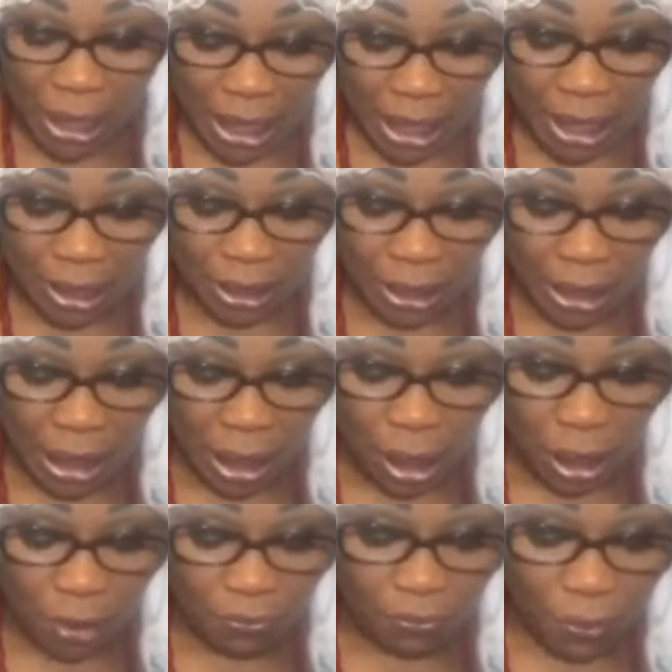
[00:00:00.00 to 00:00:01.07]
meaning
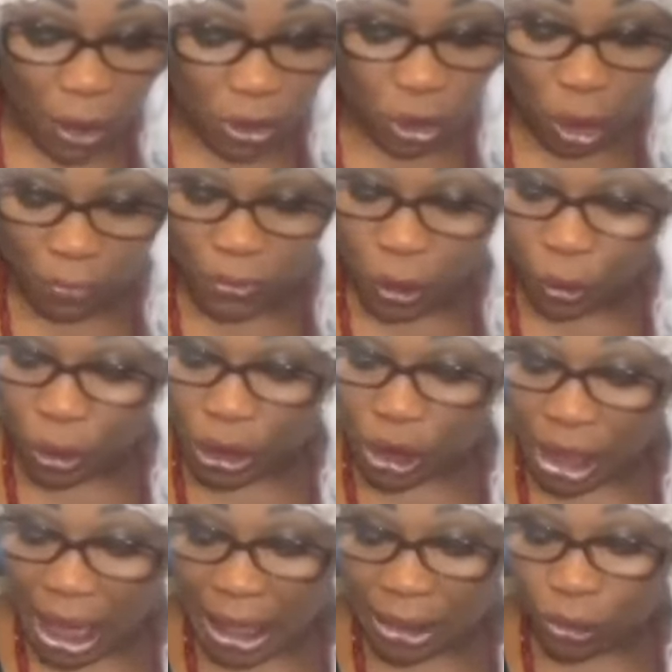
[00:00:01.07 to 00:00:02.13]
the first of the
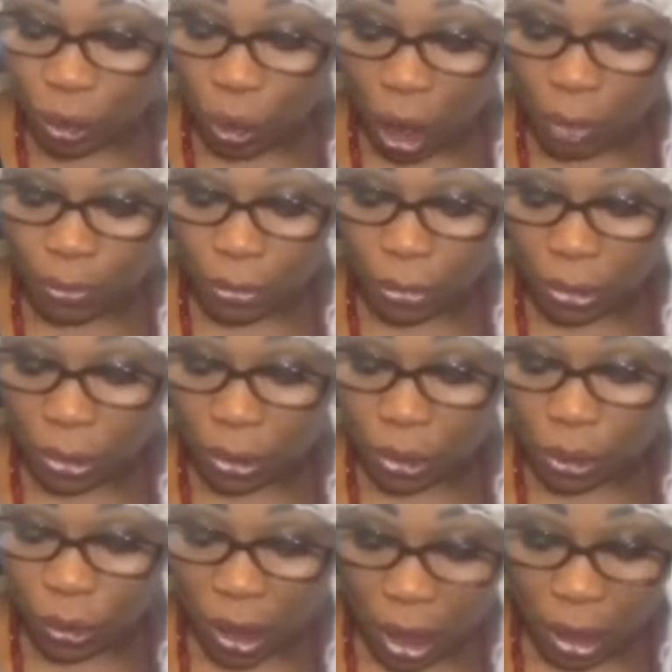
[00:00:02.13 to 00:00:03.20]
Orisha to come
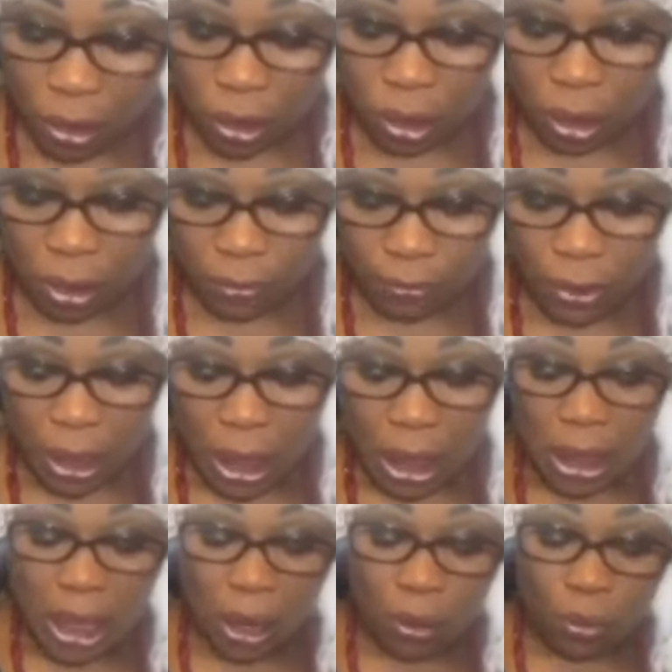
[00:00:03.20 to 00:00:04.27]
to Earth.
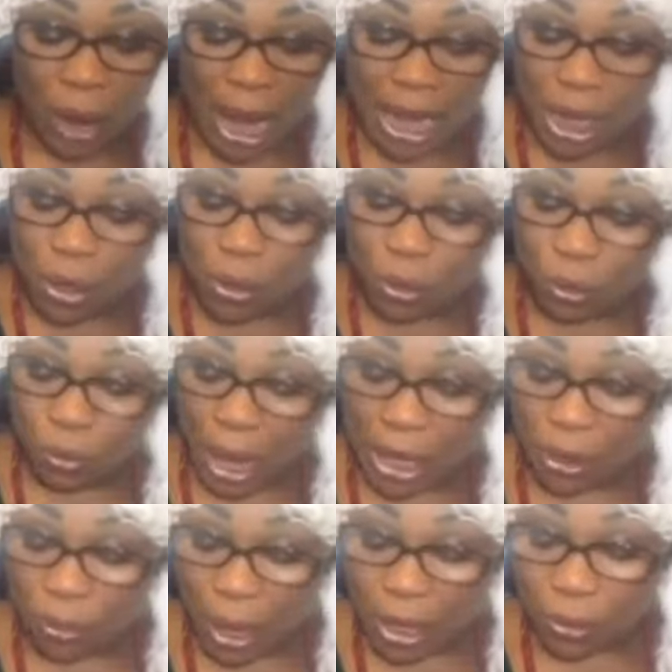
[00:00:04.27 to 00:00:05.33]
Now, when you
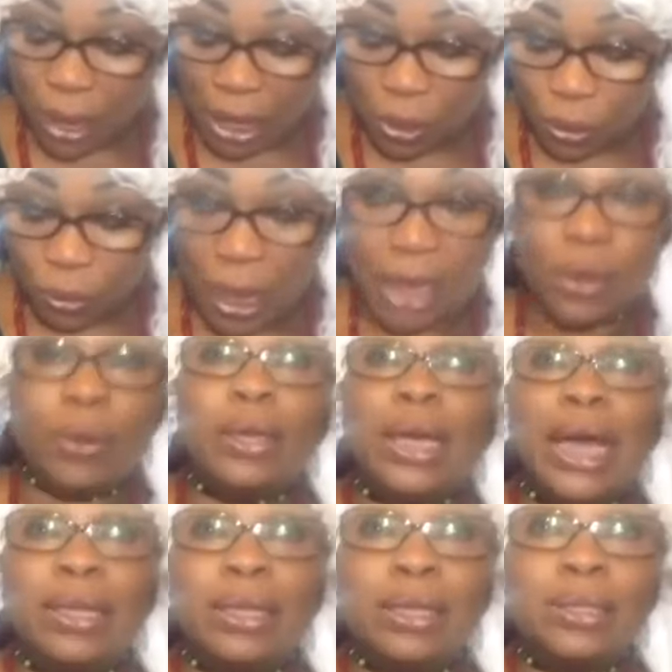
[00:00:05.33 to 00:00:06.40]

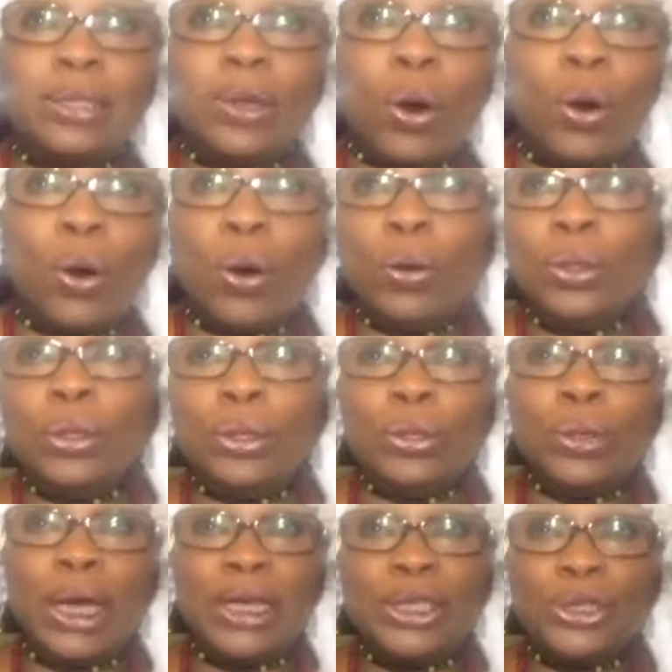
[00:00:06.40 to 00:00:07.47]
hear this, or
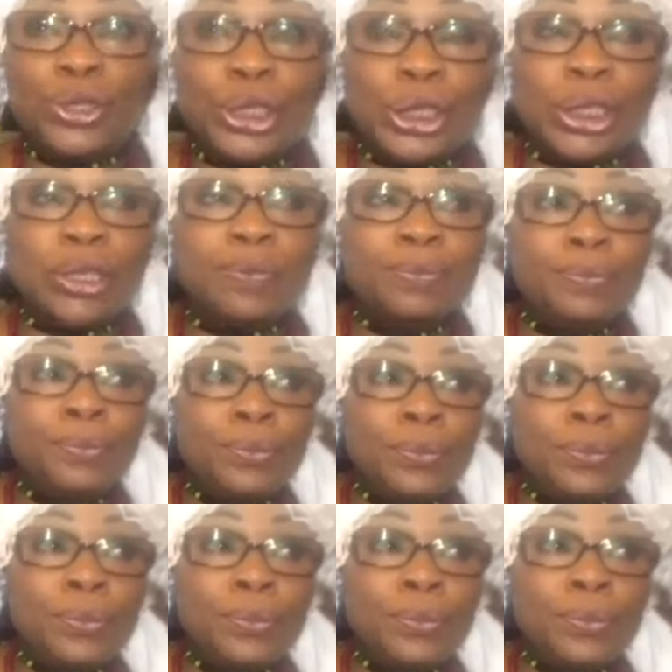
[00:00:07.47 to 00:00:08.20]
you hear this teaching,